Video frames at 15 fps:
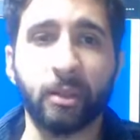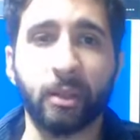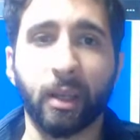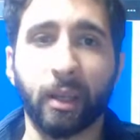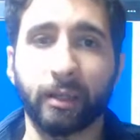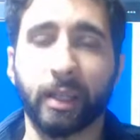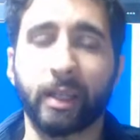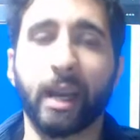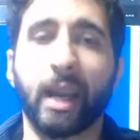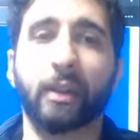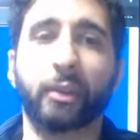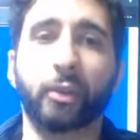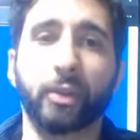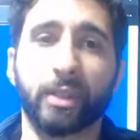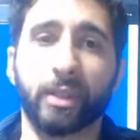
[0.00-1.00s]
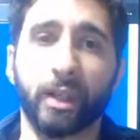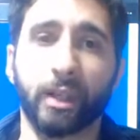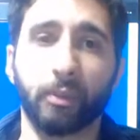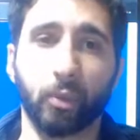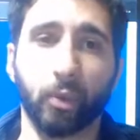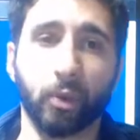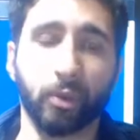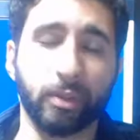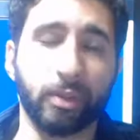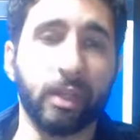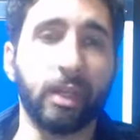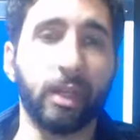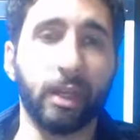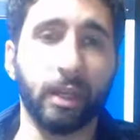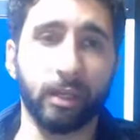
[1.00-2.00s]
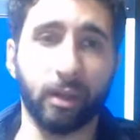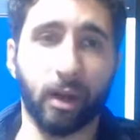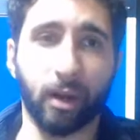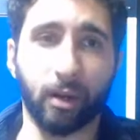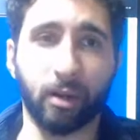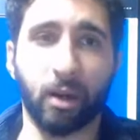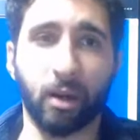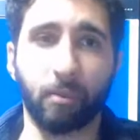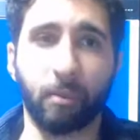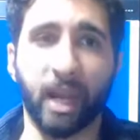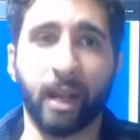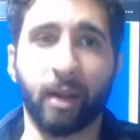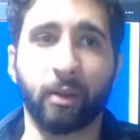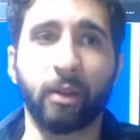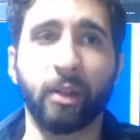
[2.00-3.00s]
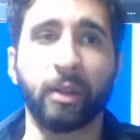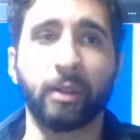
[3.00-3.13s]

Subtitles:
and then how to assign roles in Dotcompal